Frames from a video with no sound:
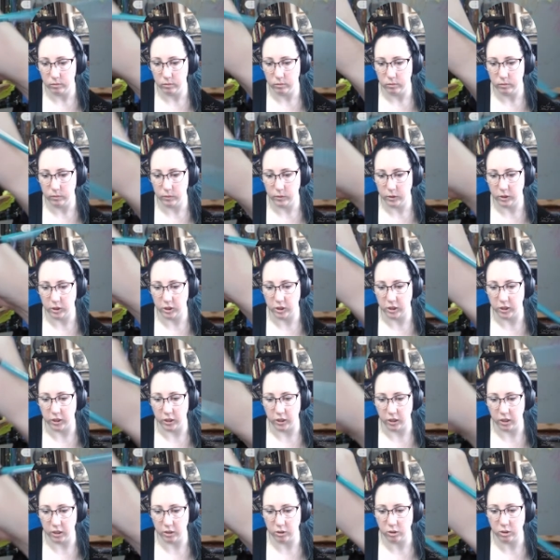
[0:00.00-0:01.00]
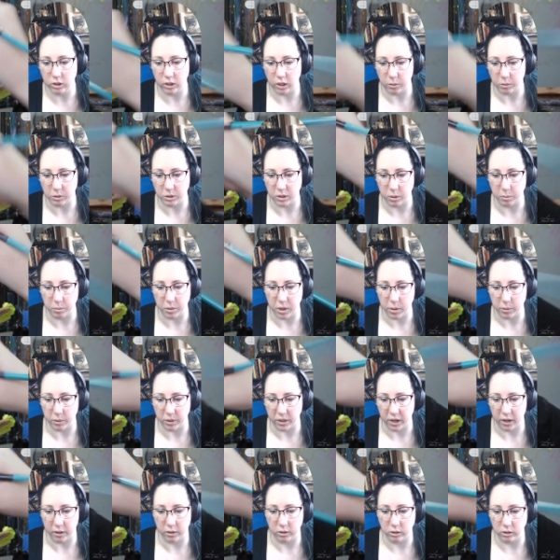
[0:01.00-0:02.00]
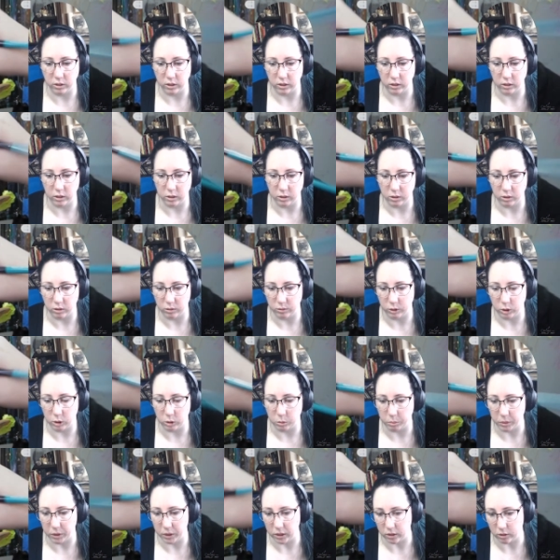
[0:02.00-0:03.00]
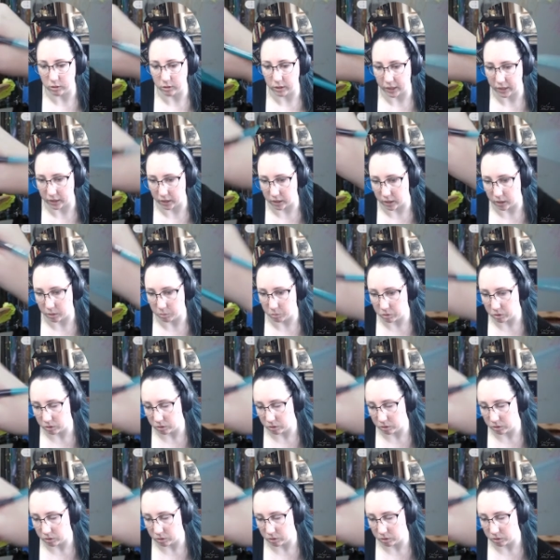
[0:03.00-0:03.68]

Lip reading: Which you know, I thought that was up there with Harold in terms of good bearded dragon names.